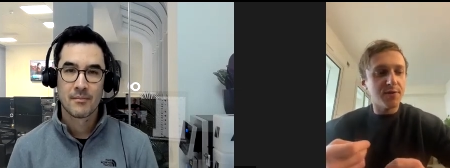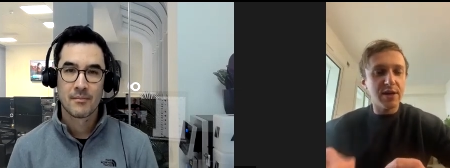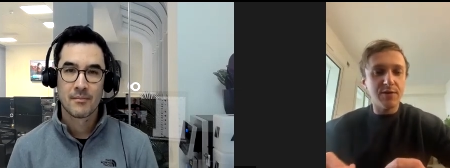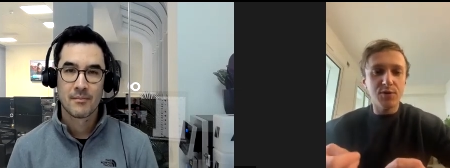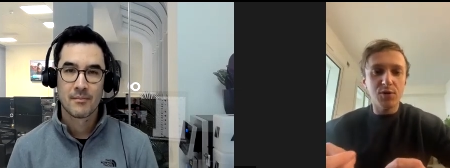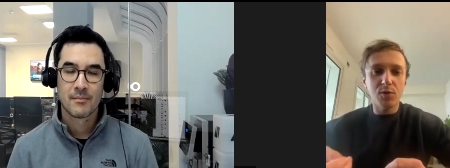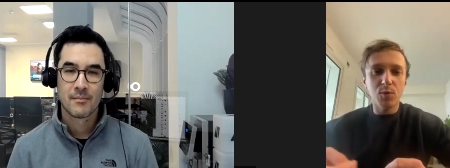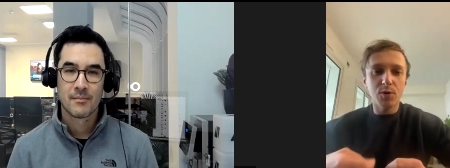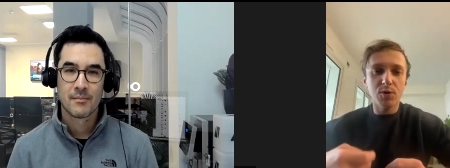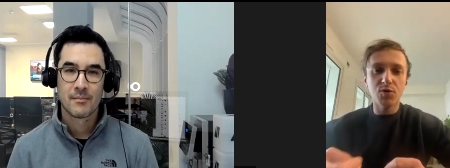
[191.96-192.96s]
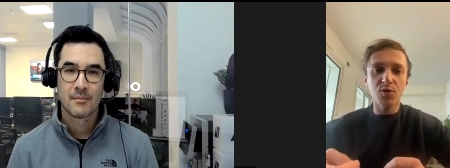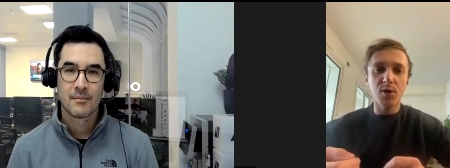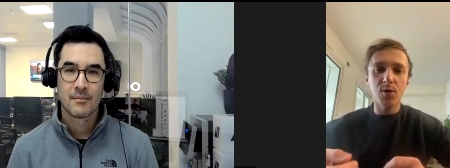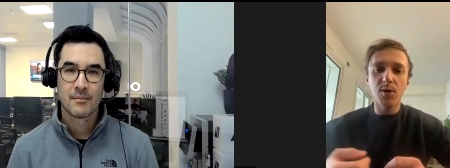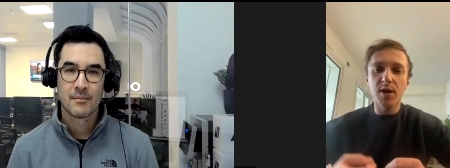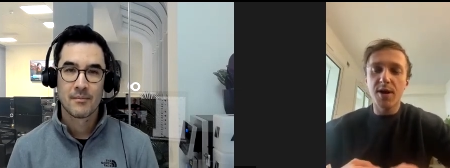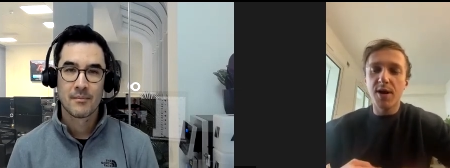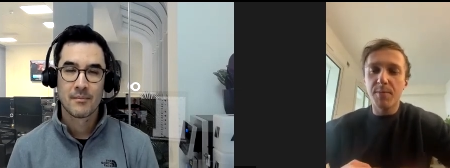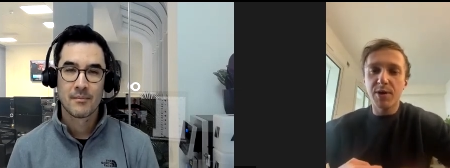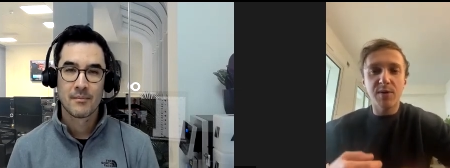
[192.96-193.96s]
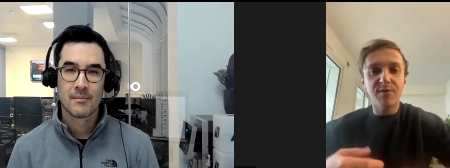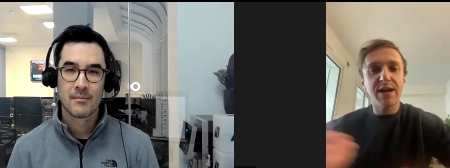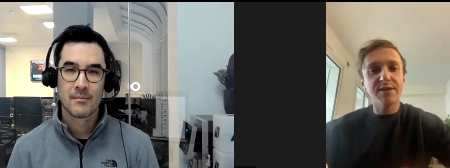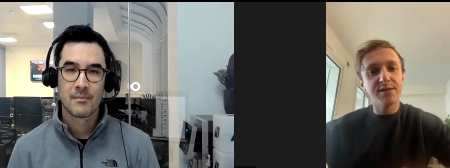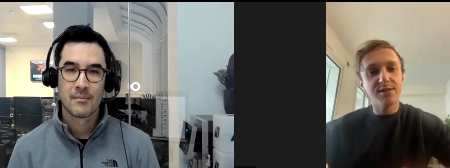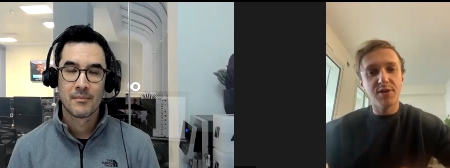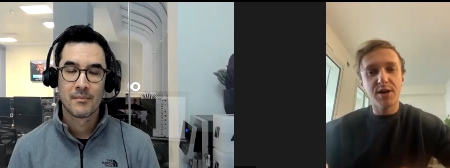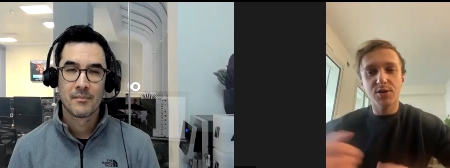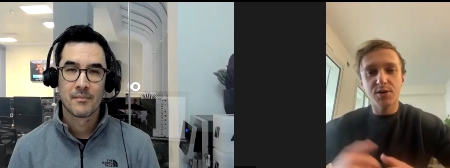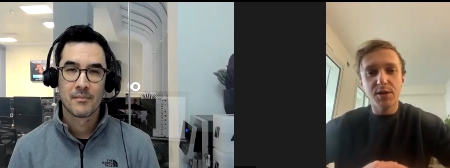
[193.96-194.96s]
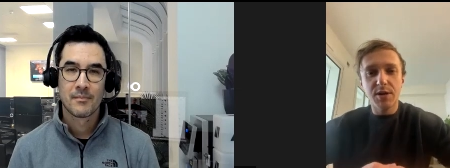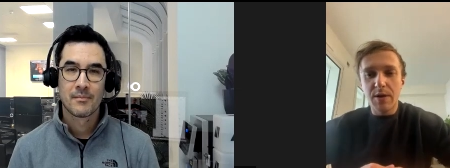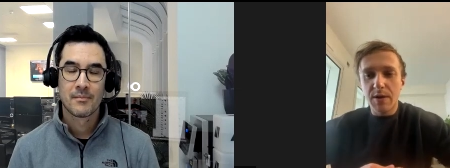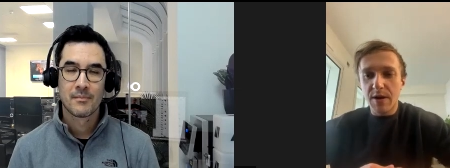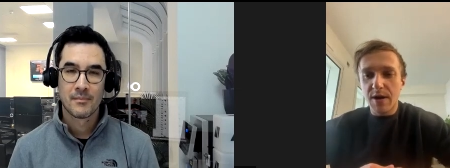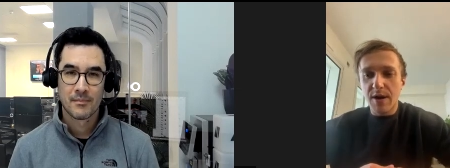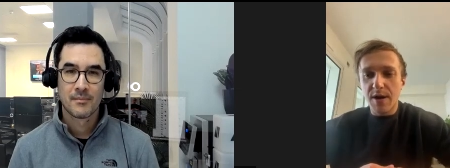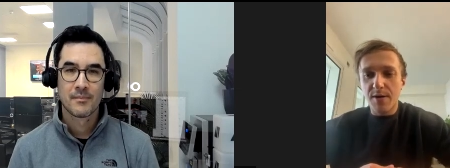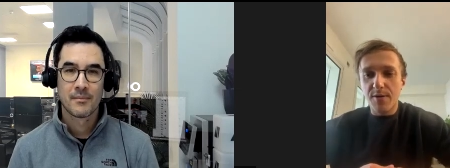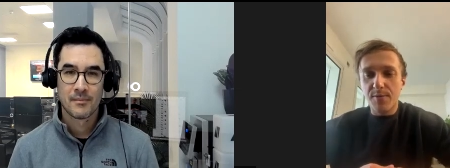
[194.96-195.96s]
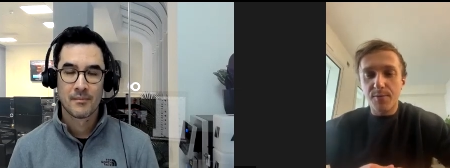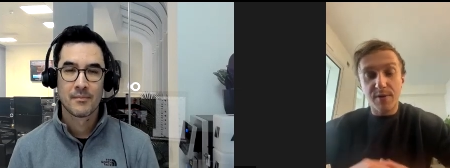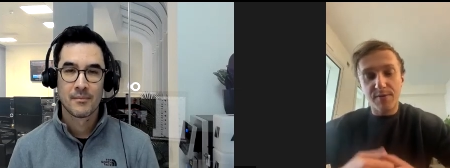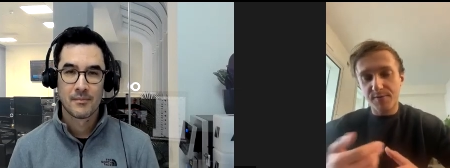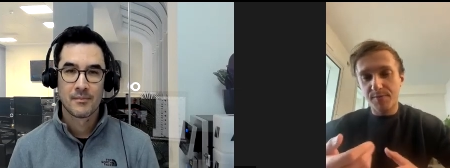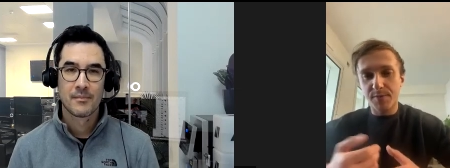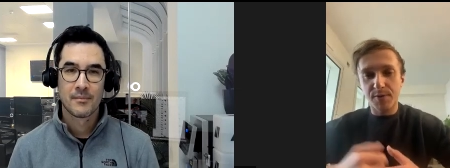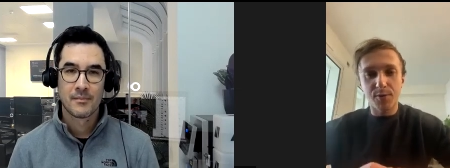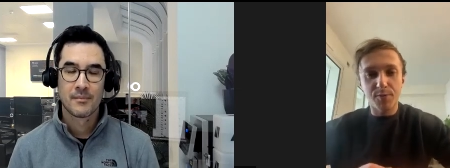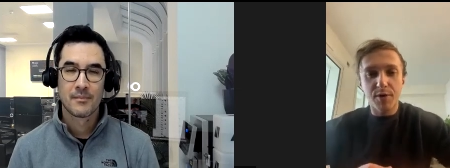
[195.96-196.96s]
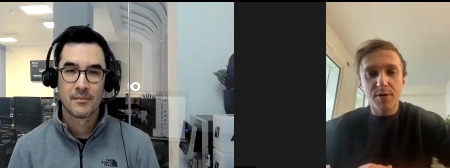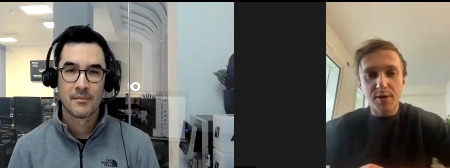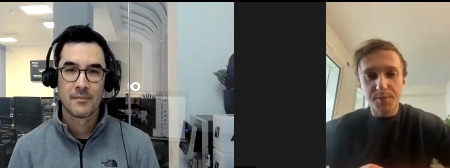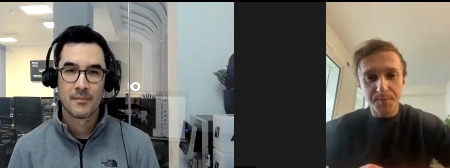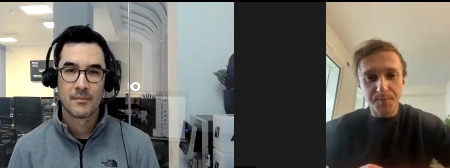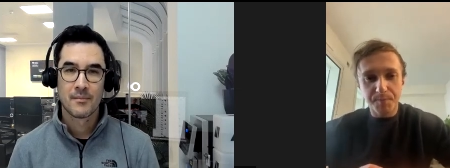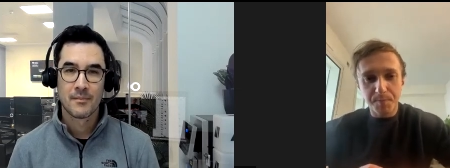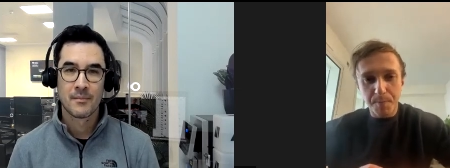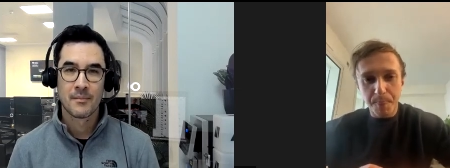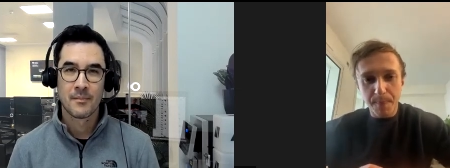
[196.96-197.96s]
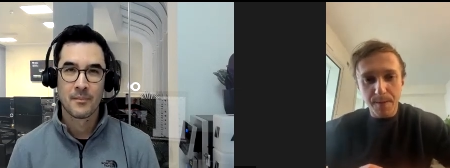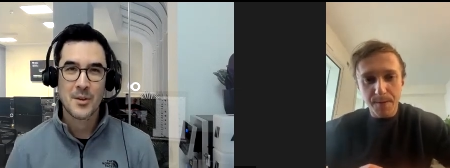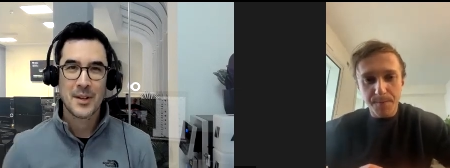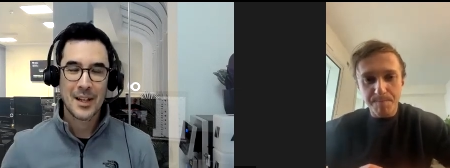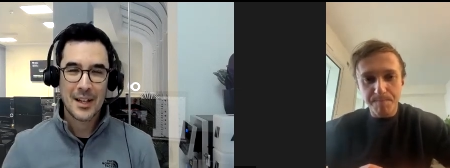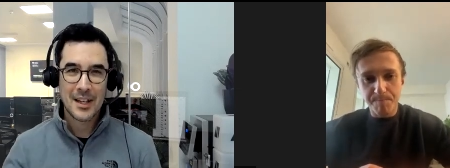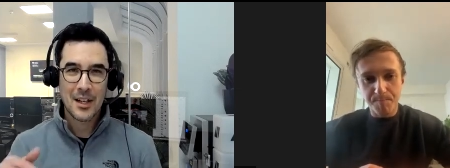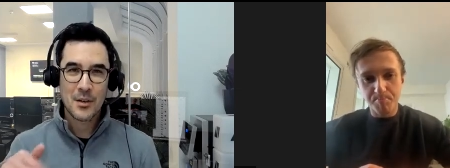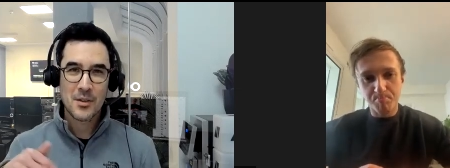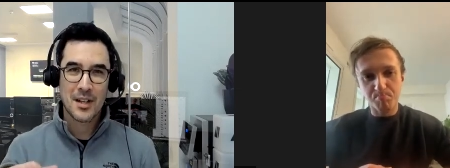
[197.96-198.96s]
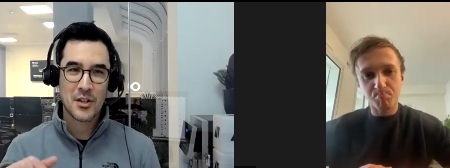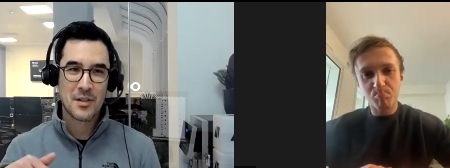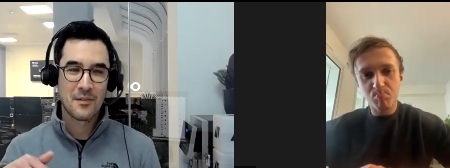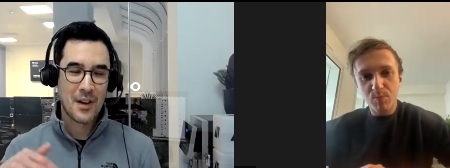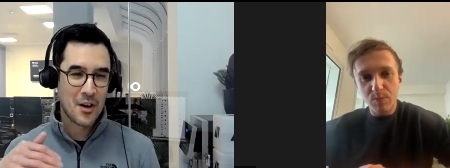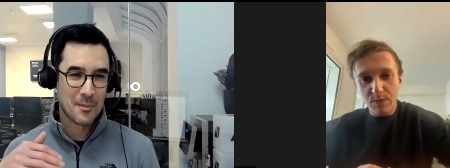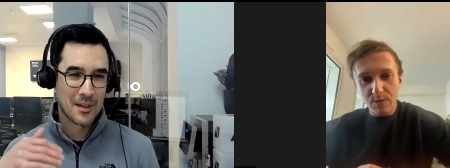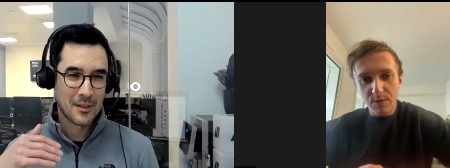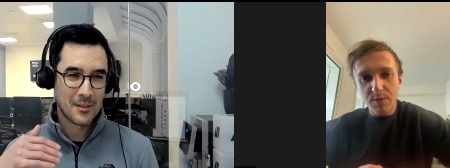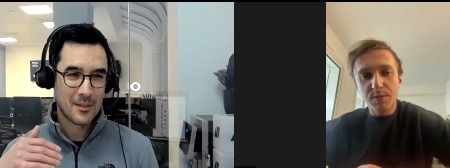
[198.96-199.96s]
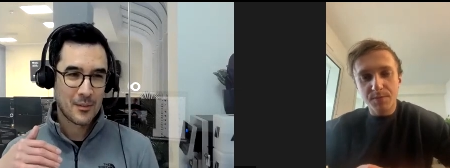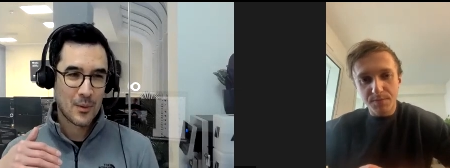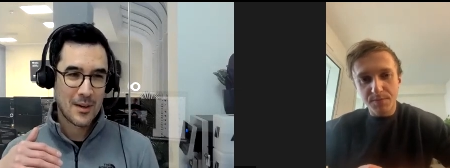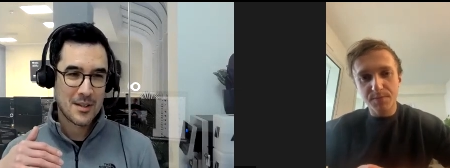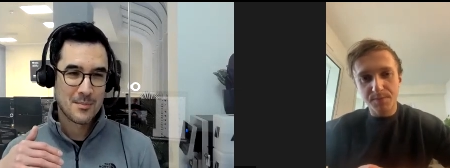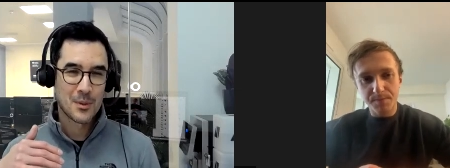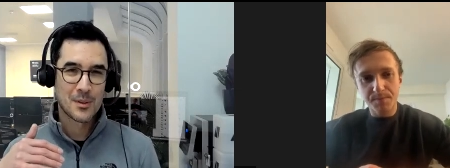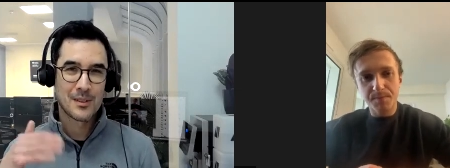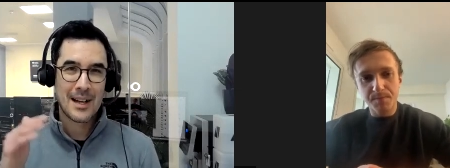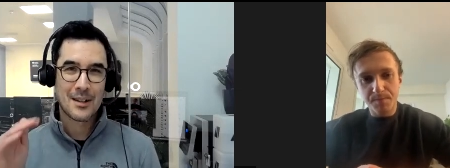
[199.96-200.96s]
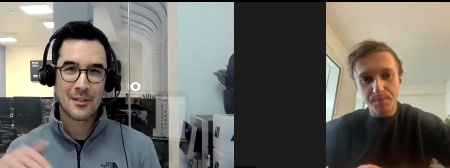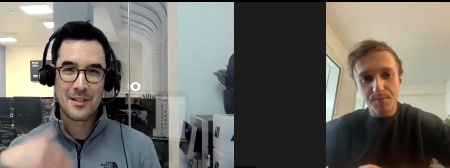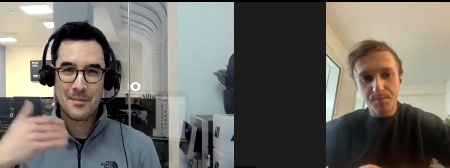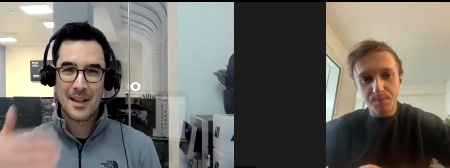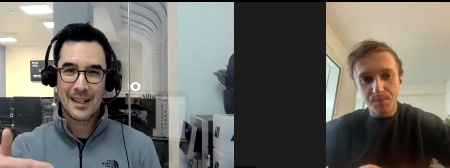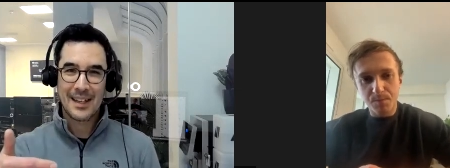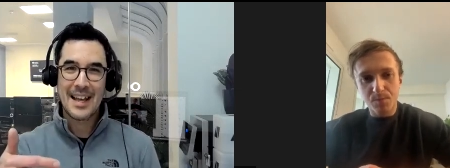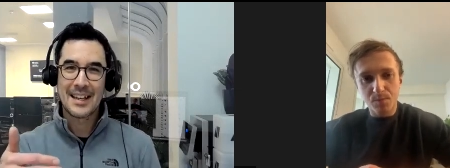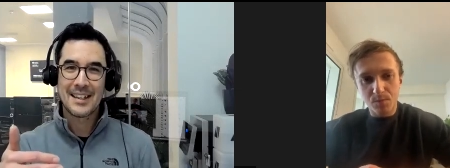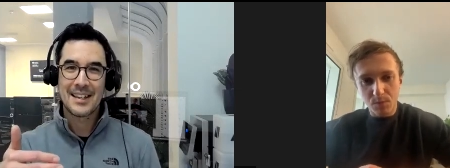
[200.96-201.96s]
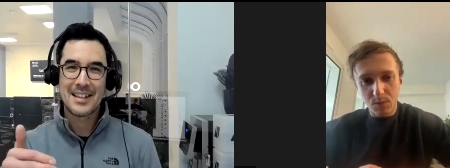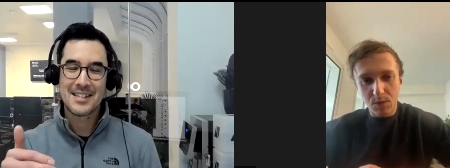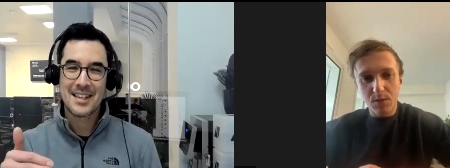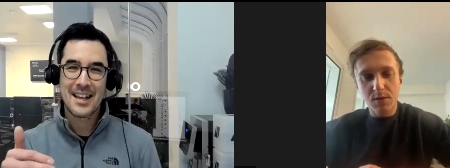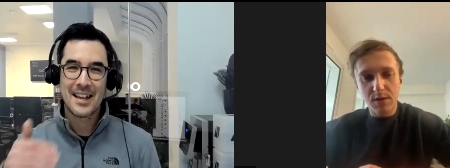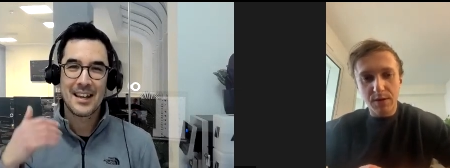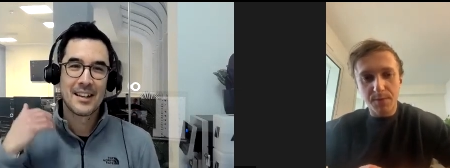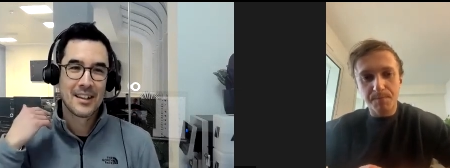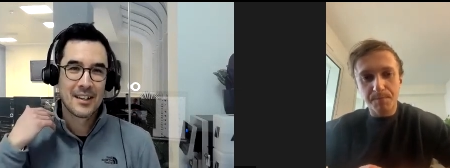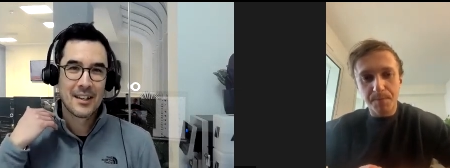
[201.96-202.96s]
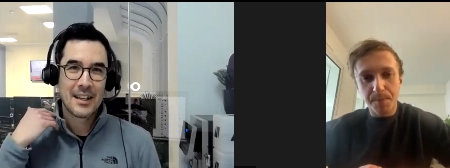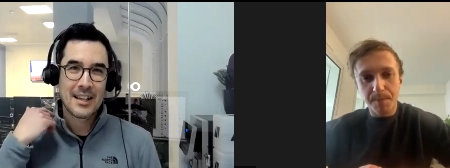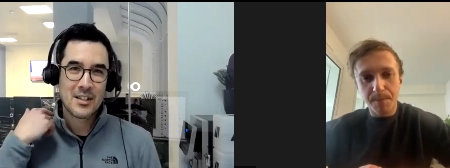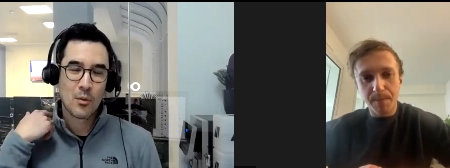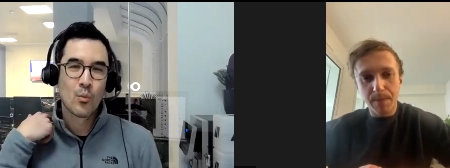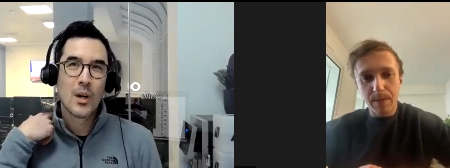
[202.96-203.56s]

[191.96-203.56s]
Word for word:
Speaker 1: of gives you more control um, and you have less interaction uh, with your broker.
Speaker 2: Mm. So, in a, in a low touch environment, where it's more algorithmic led is there to